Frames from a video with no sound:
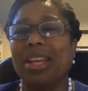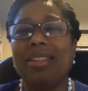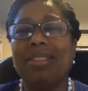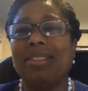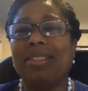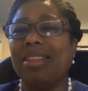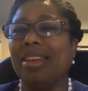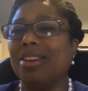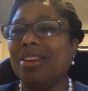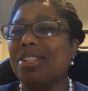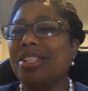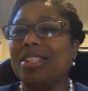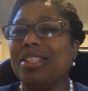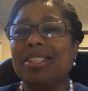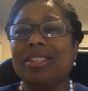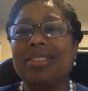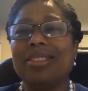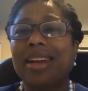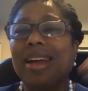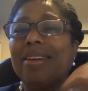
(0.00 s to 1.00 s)
they're
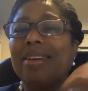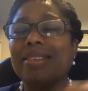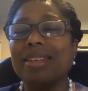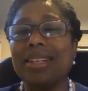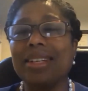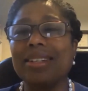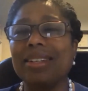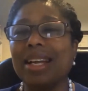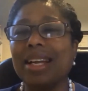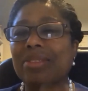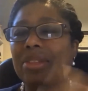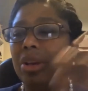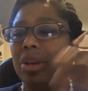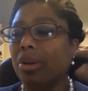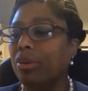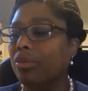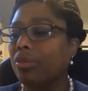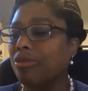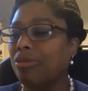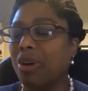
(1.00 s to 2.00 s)
still going. And
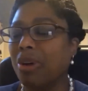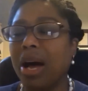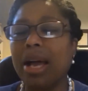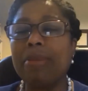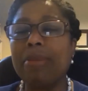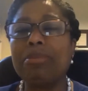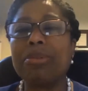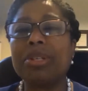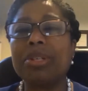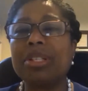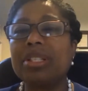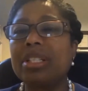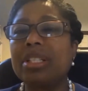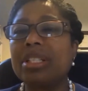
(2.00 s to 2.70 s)
they're vibrant,